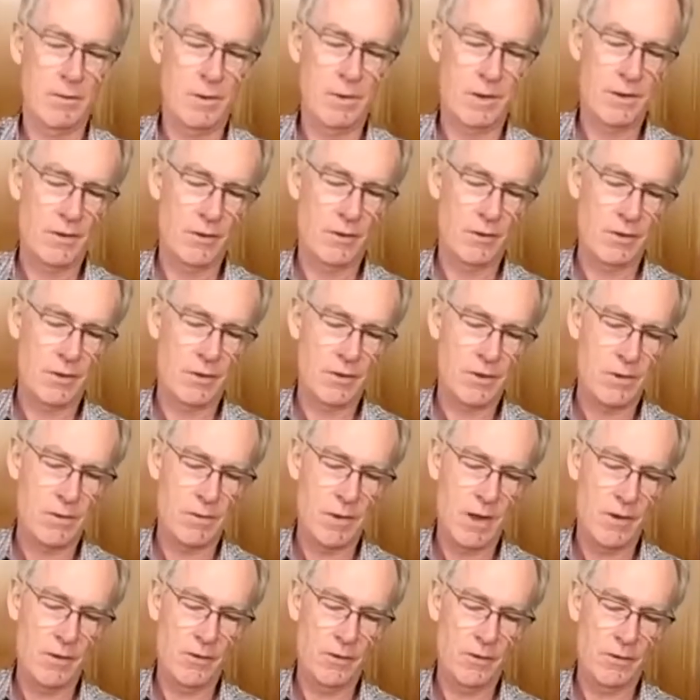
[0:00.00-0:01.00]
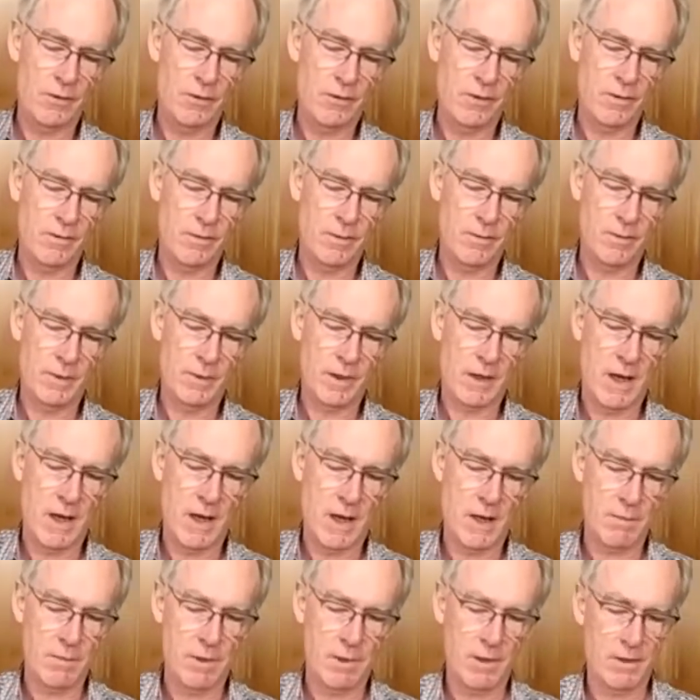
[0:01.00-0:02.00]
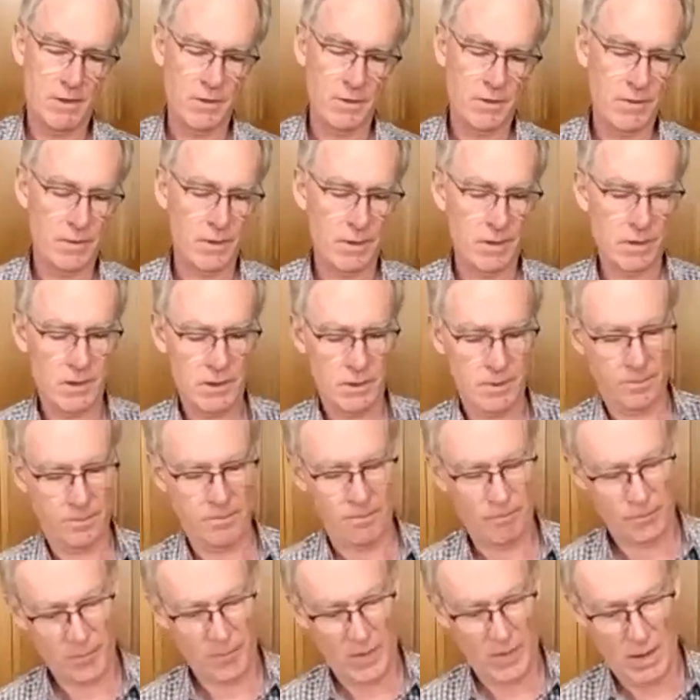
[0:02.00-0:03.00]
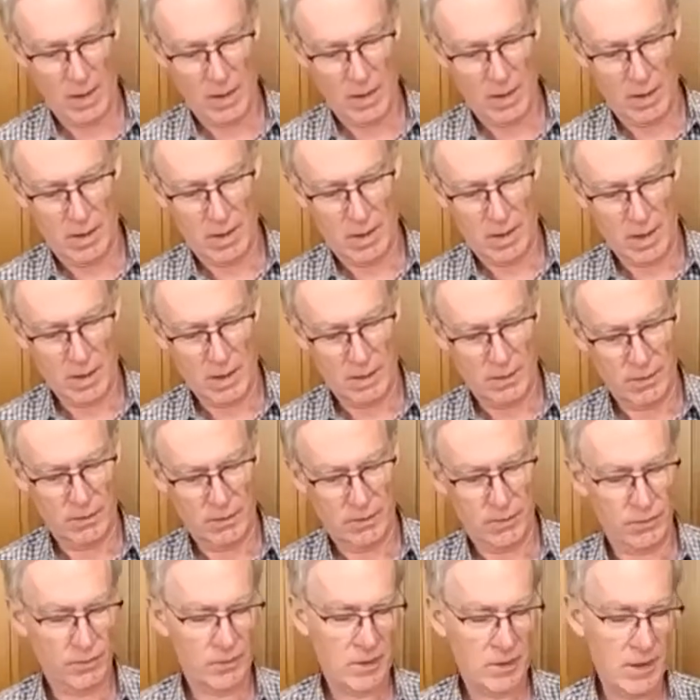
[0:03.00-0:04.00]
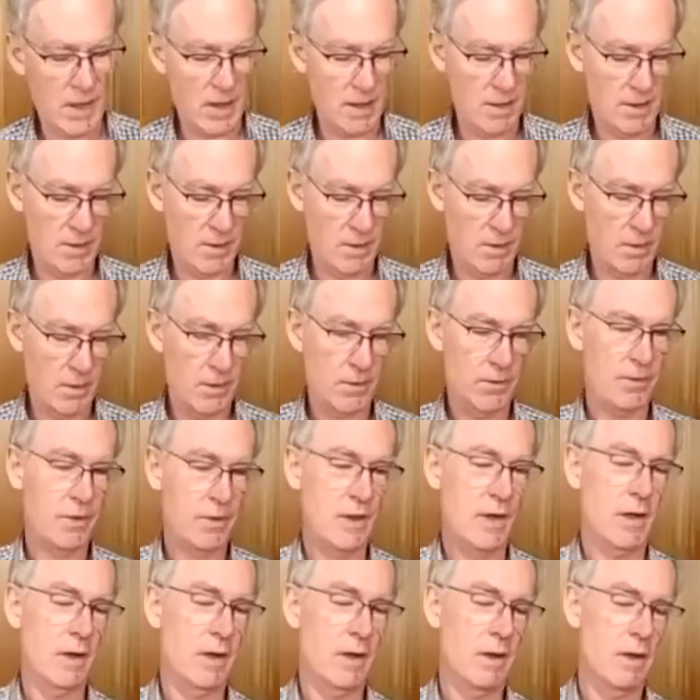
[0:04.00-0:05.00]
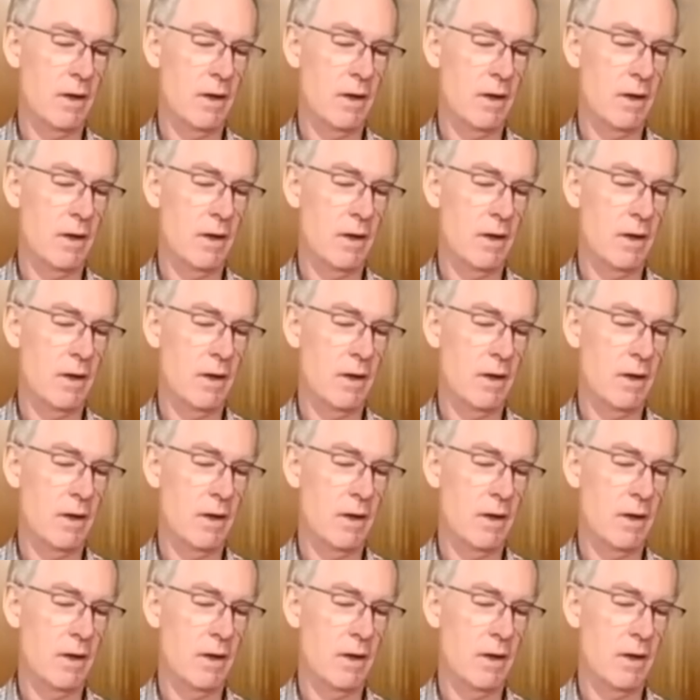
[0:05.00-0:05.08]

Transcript: which is a Shiraz from the Canberra District. And this is Gundog Estate.